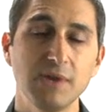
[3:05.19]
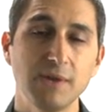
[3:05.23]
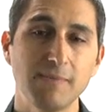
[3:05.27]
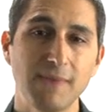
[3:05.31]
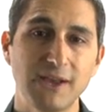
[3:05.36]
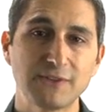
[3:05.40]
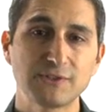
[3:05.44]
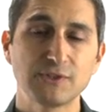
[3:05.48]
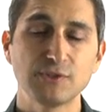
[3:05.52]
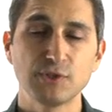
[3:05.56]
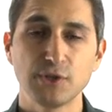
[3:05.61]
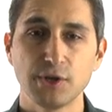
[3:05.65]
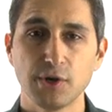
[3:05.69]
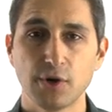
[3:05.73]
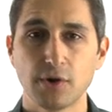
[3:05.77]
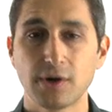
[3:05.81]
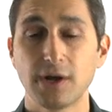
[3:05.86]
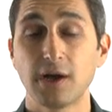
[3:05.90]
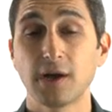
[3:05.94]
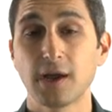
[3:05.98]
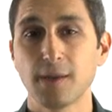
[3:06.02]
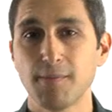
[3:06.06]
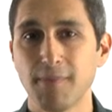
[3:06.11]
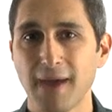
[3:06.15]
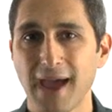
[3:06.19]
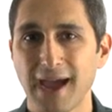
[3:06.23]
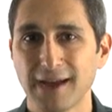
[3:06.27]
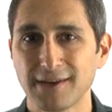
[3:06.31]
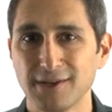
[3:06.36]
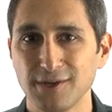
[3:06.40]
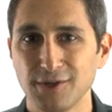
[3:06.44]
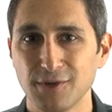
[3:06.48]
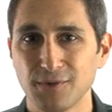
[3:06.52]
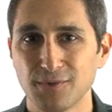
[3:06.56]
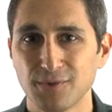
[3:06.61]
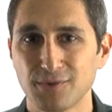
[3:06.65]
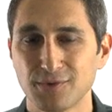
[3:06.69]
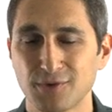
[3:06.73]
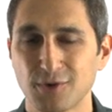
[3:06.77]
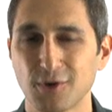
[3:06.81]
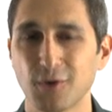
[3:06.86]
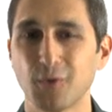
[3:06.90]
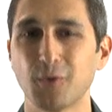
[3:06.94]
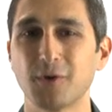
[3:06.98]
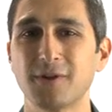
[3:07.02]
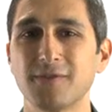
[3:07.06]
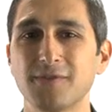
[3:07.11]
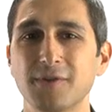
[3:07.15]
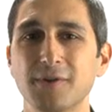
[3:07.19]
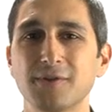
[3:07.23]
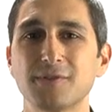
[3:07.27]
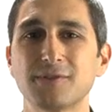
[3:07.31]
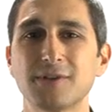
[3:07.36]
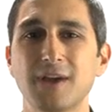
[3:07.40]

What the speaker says: a message here and I'll get back to you during one of those